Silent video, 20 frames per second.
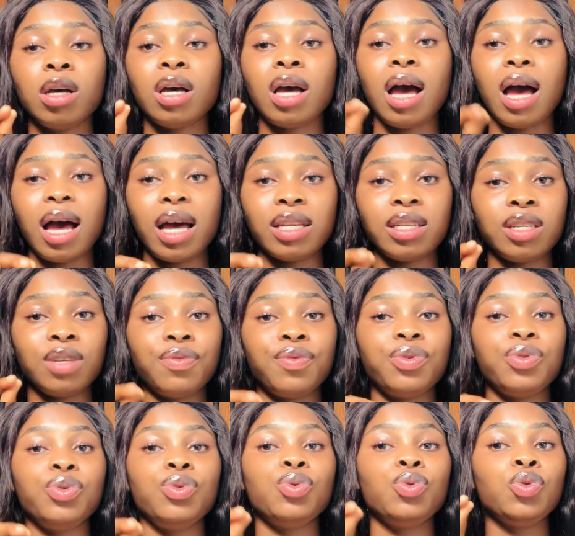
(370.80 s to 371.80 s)
And if
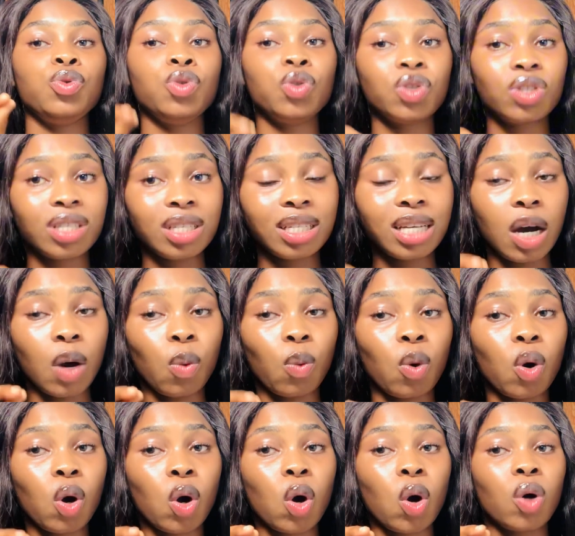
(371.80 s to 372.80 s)
you use it and
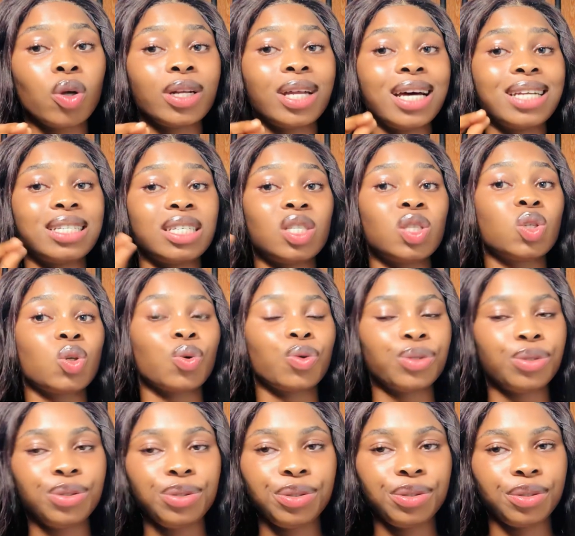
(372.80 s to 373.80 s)
walk under the
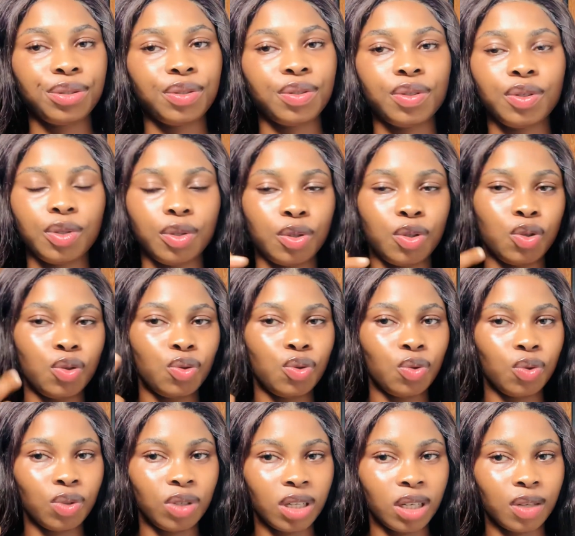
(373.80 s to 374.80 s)
sun, you
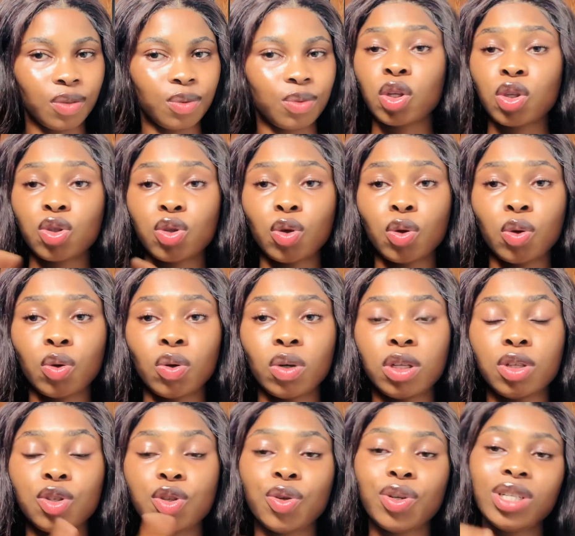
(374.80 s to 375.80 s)
know now. So
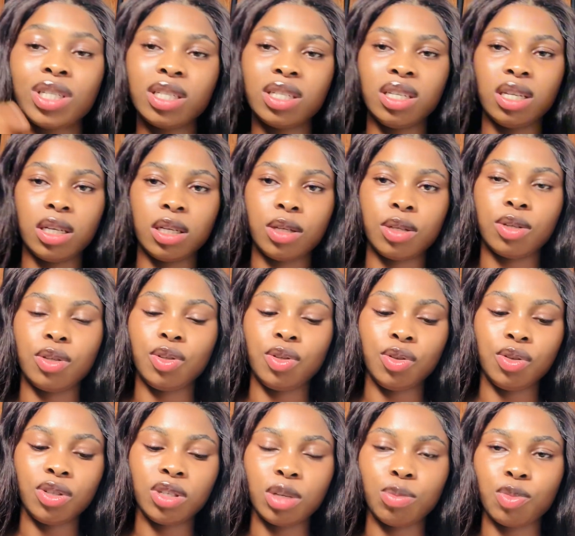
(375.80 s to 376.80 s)
during the day, you
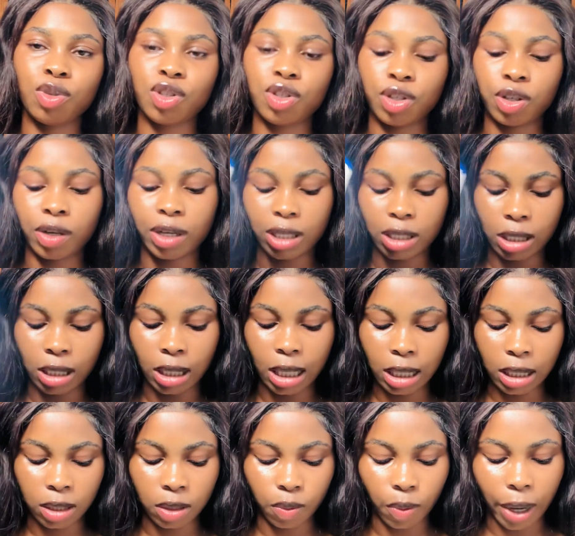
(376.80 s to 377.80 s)
use a moisturizer.
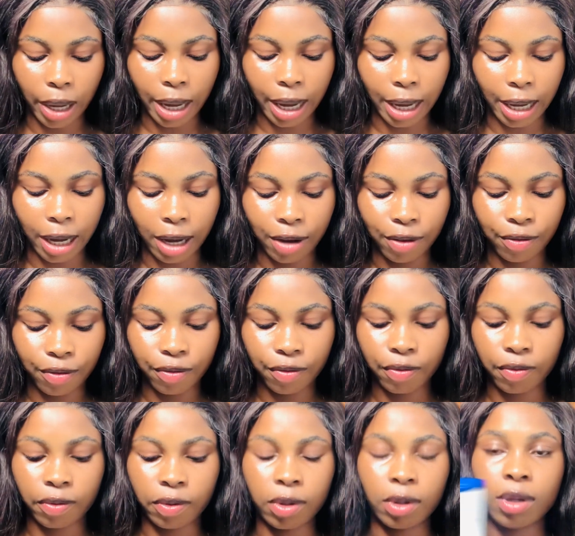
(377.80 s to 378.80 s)
That is why I
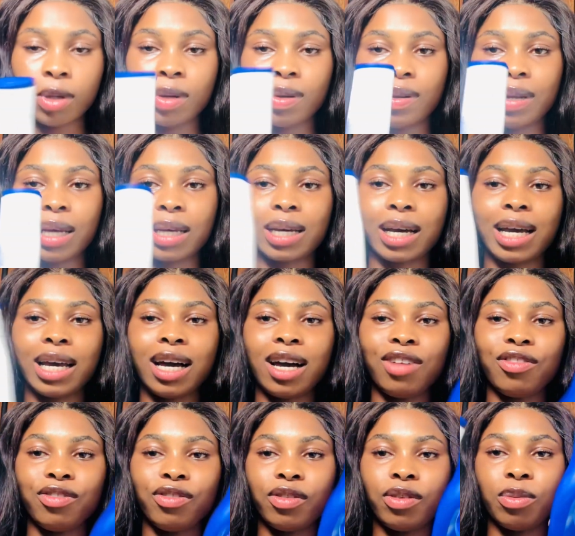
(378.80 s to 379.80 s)

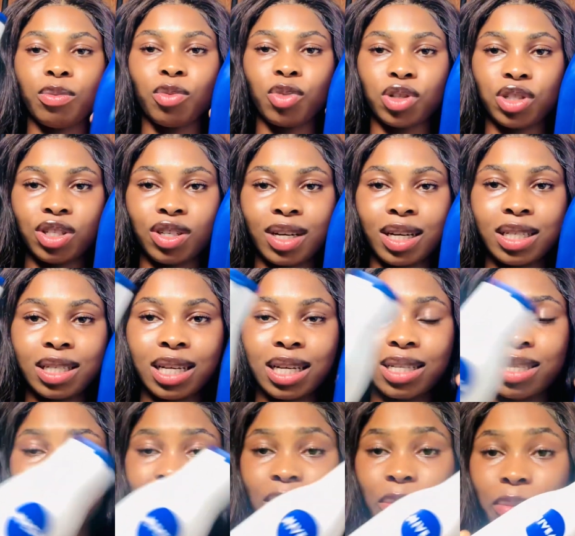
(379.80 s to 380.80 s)
have
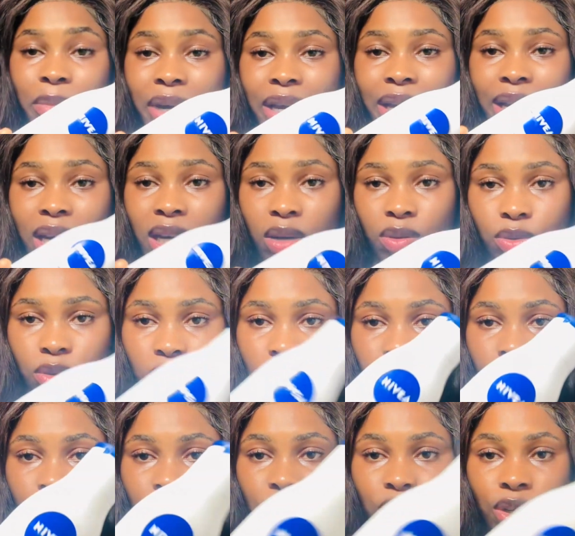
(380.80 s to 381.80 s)
moisturizers in my
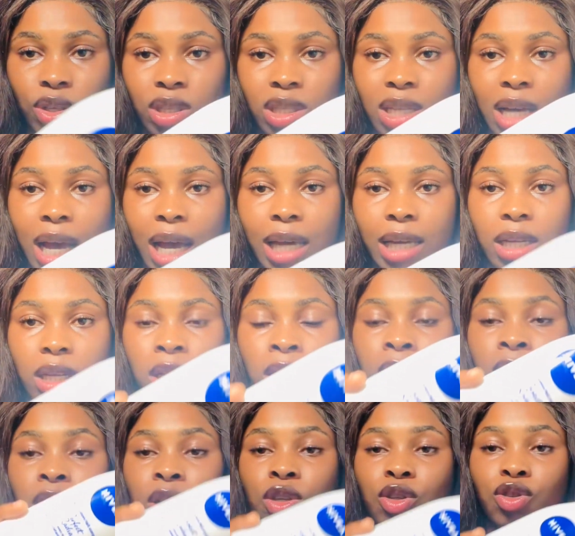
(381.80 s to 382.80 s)
house, because I
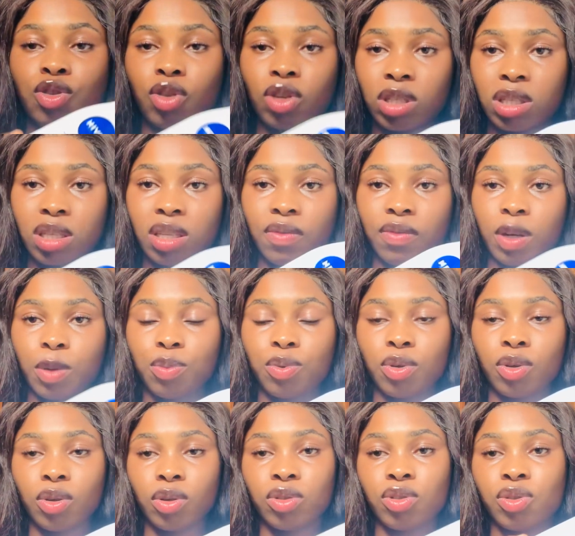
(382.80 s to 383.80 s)
trust Nivea
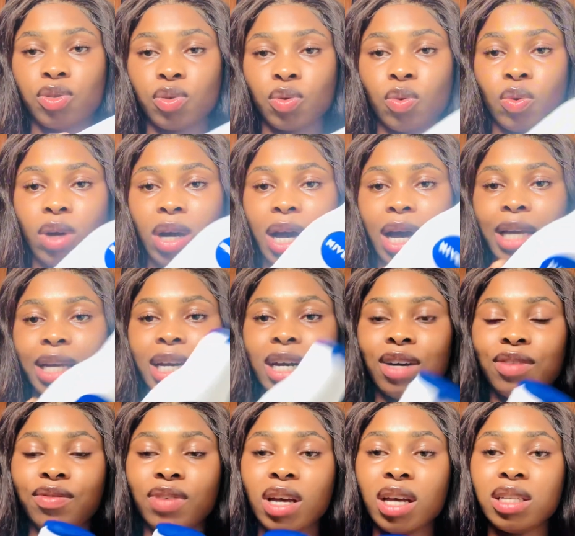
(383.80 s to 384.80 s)
products. So I
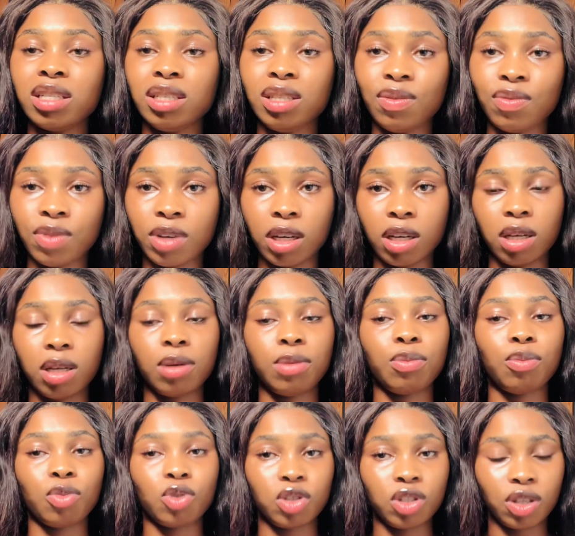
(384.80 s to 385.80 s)
have Nivea
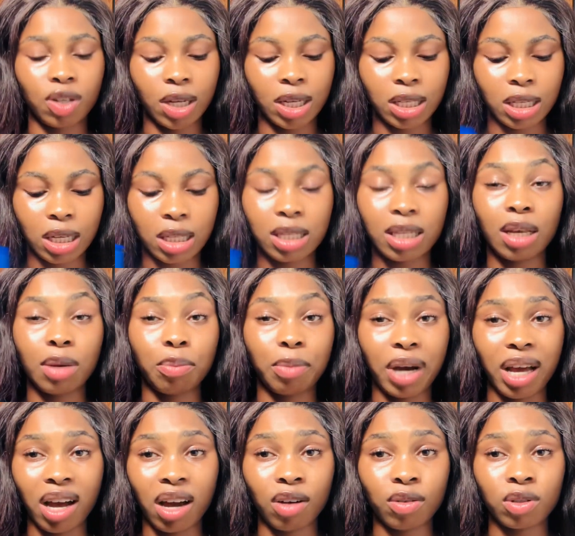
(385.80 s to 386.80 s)
moisturizers in
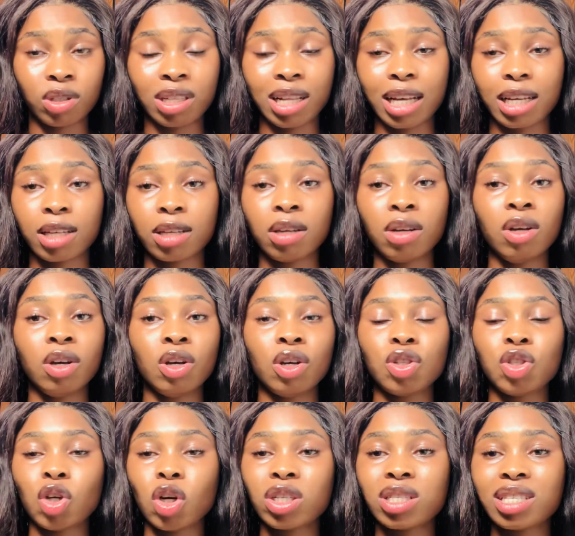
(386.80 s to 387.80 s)
my house, like
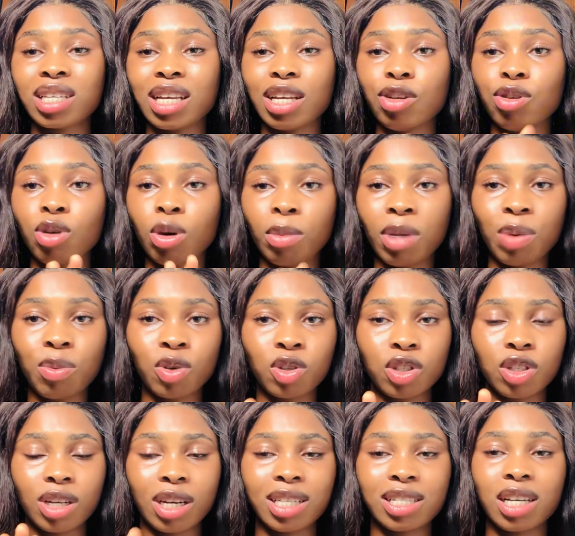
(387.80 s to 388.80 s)
just a normal
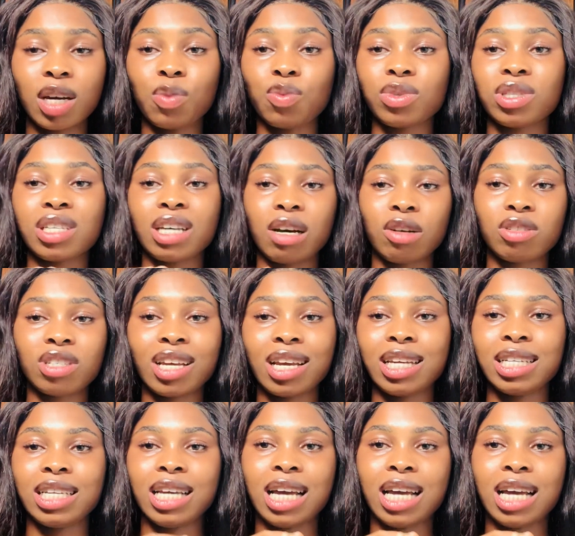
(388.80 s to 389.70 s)
moisturizer without any